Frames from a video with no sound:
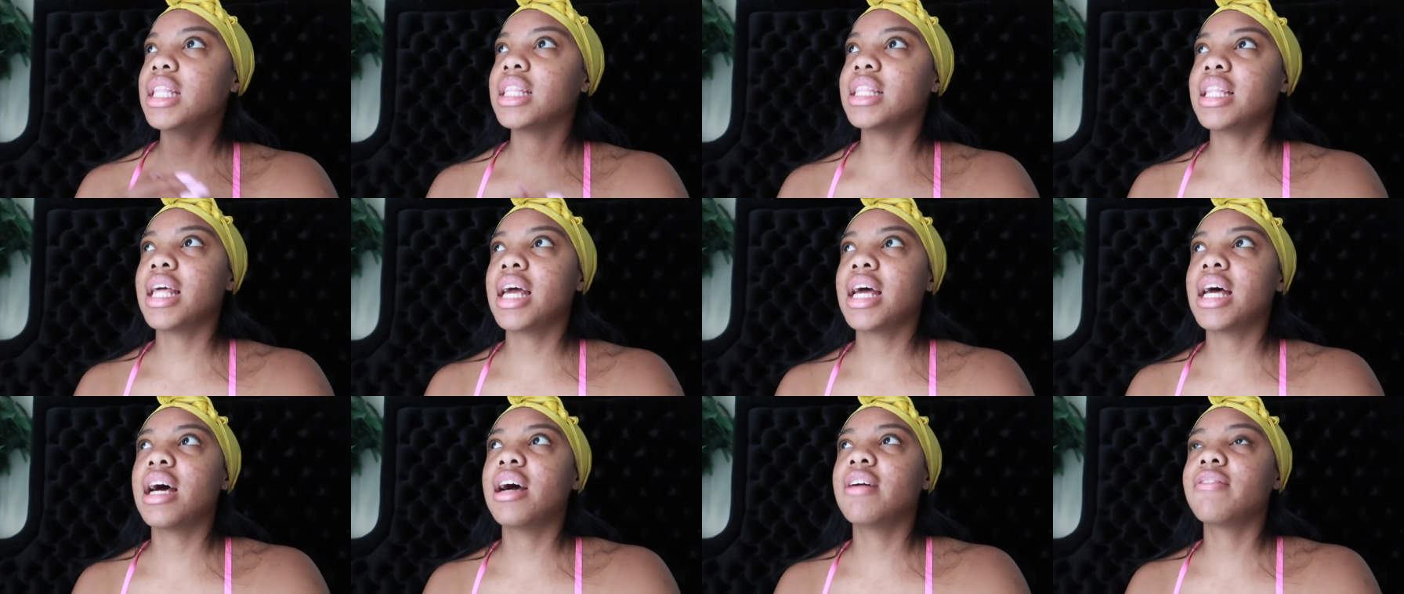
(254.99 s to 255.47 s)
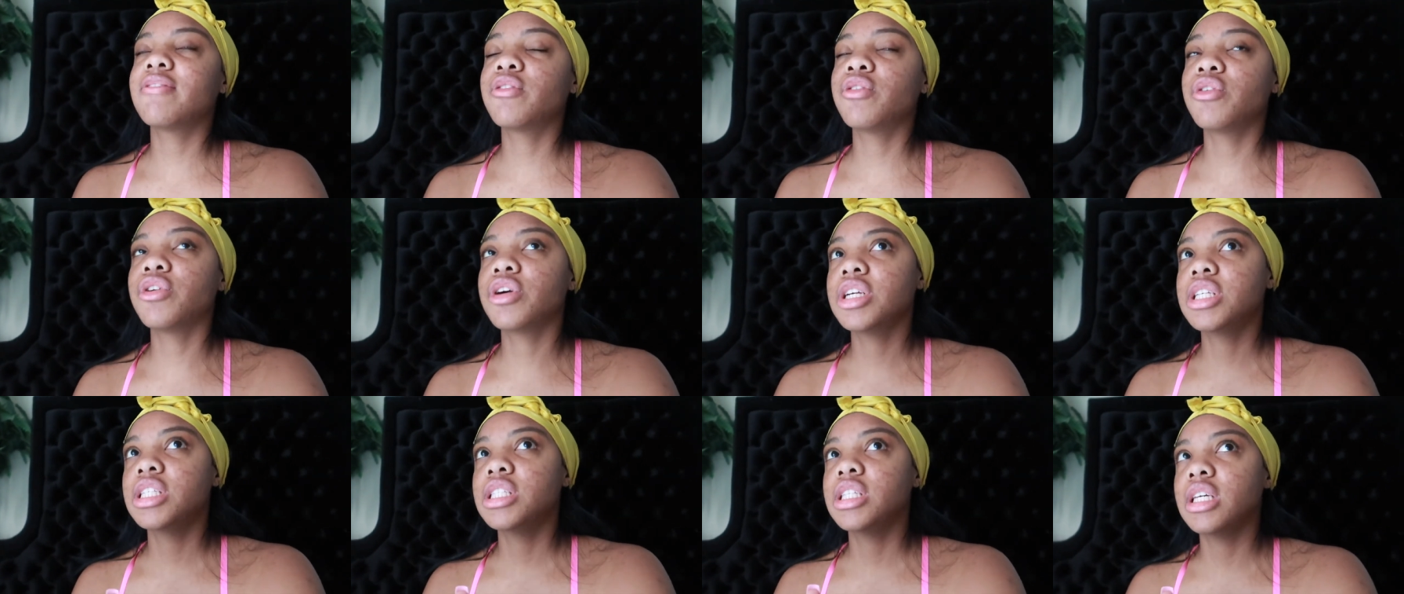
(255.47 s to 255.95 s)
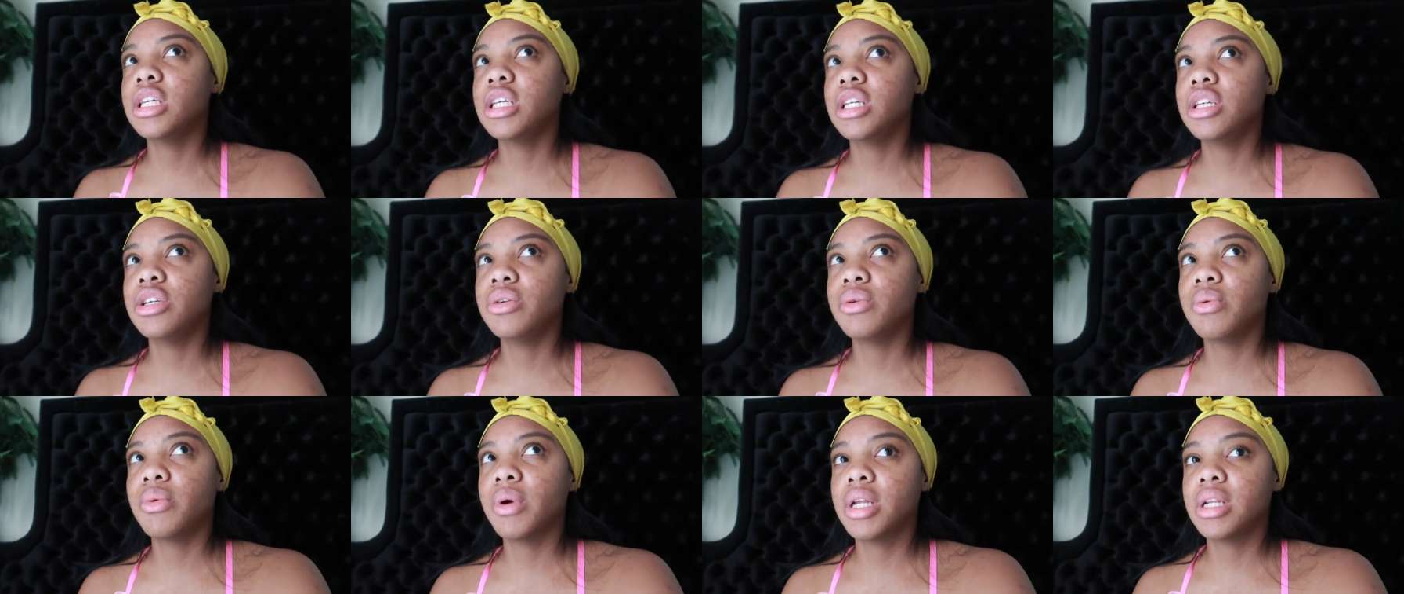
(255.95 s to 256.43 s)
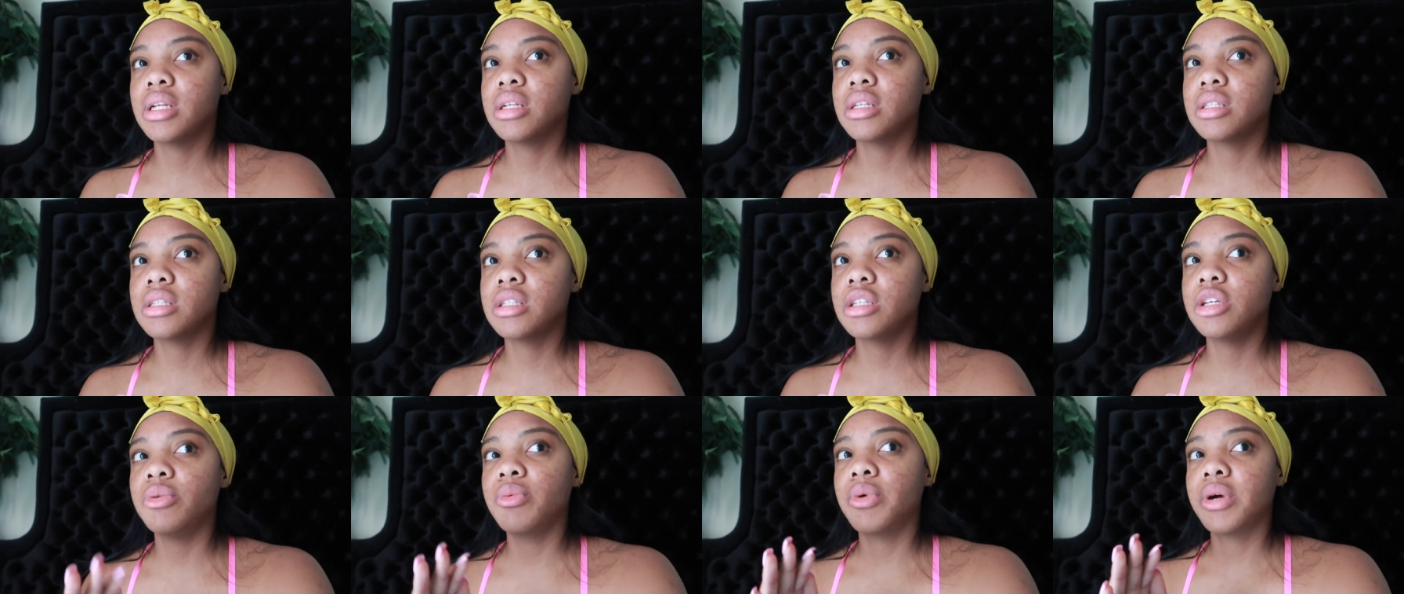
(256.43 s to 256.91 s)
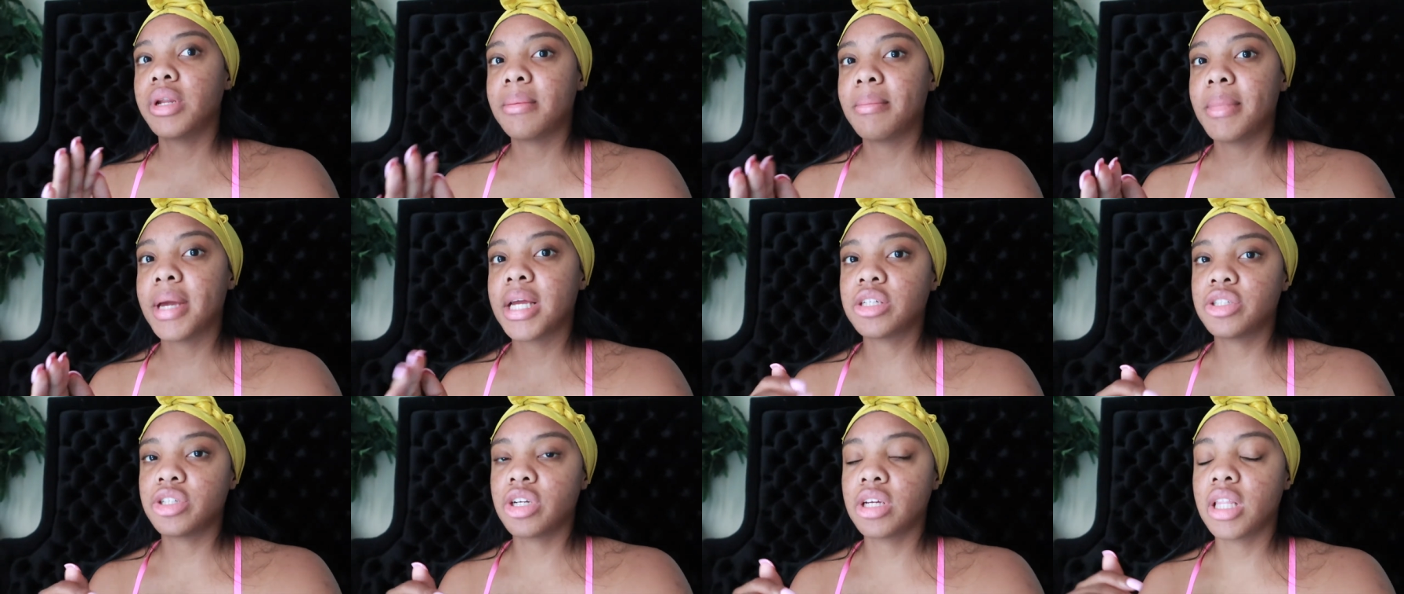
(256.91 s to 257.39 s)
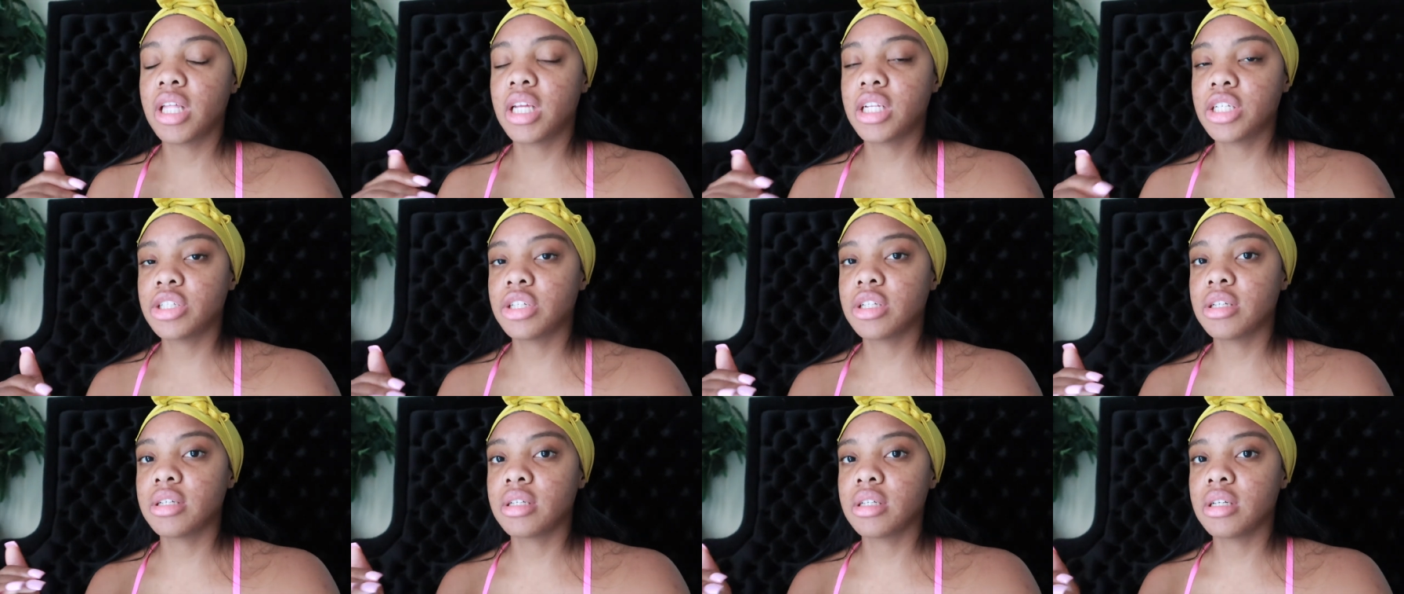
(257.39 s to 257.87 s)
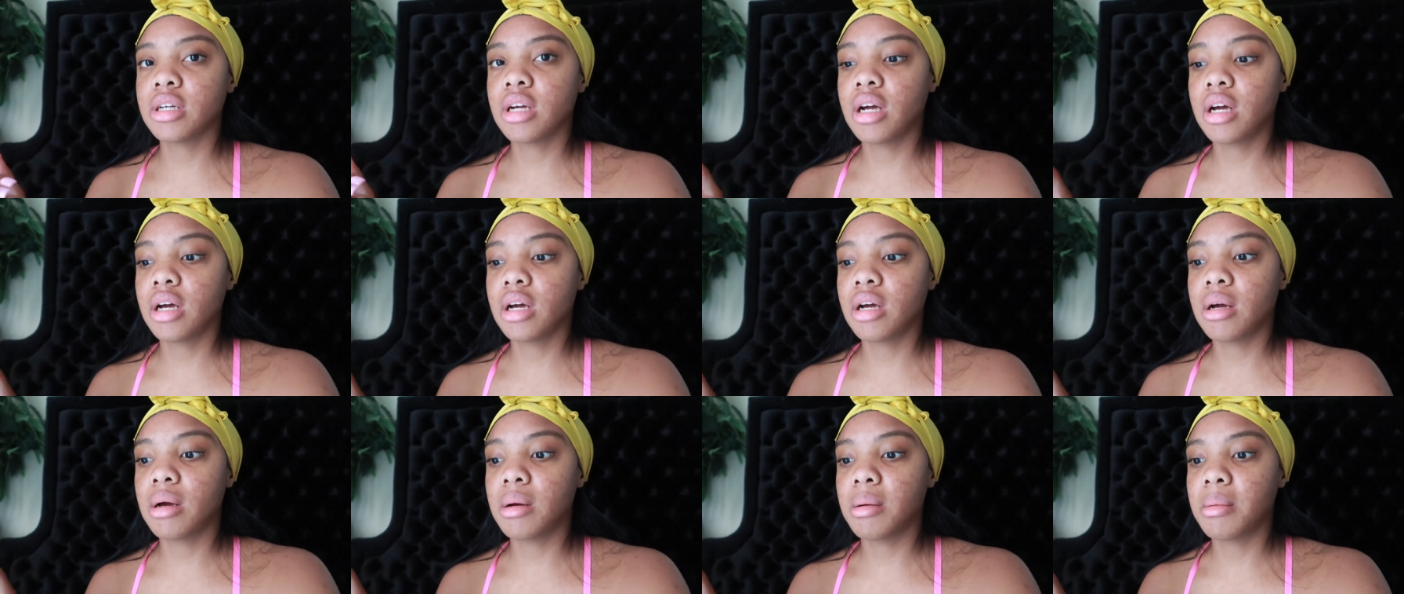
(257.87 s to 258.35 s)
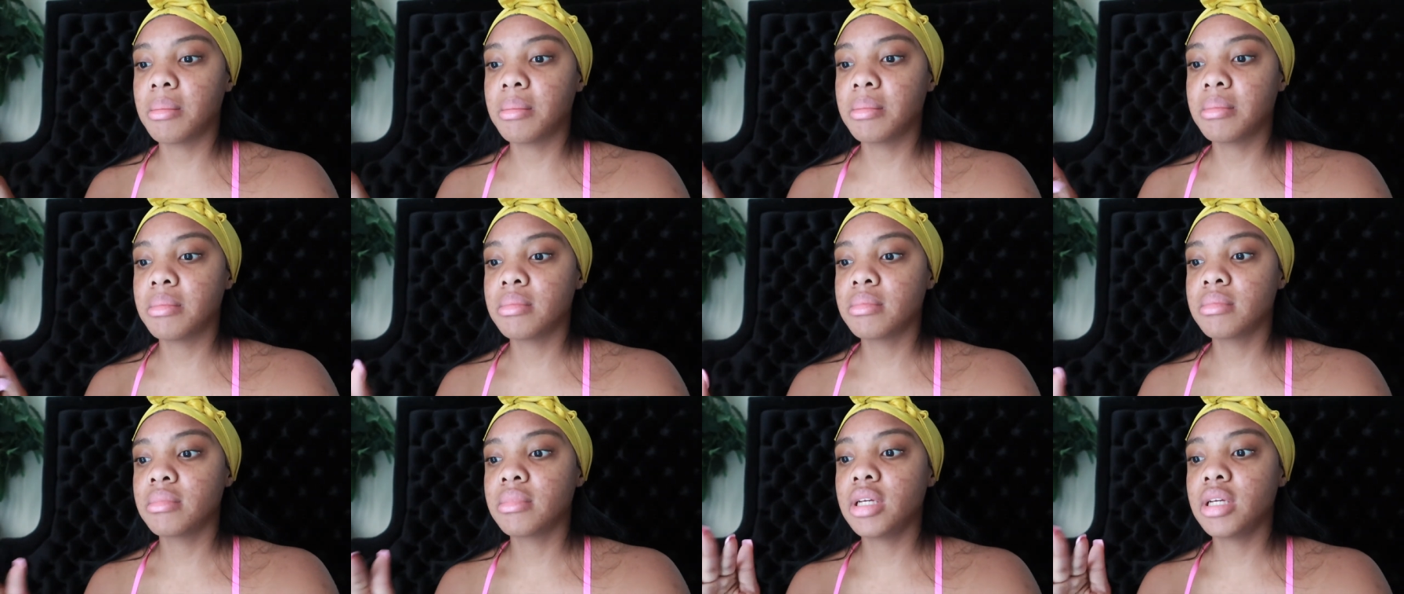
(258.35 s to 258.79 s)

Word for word: that of course you want you want to make sure that your um,